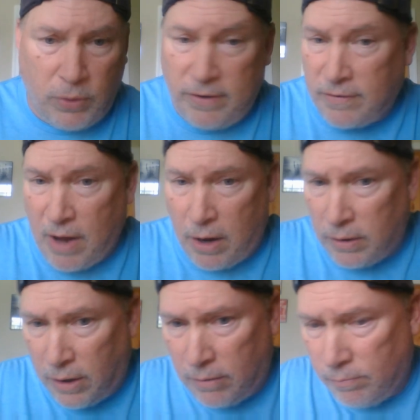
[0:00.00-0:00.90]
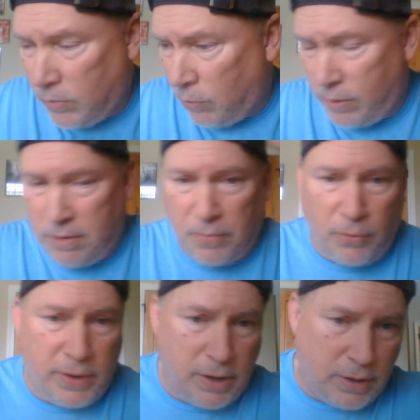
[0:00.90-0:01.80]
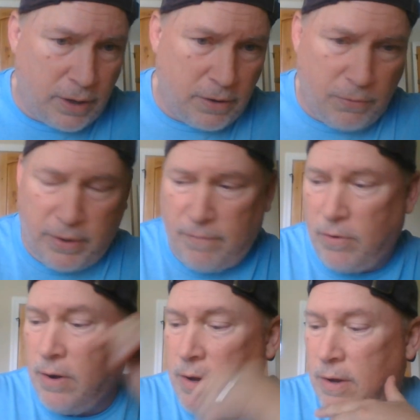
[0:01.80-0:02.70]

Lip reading: did Scott get or what did Maria get or whatever.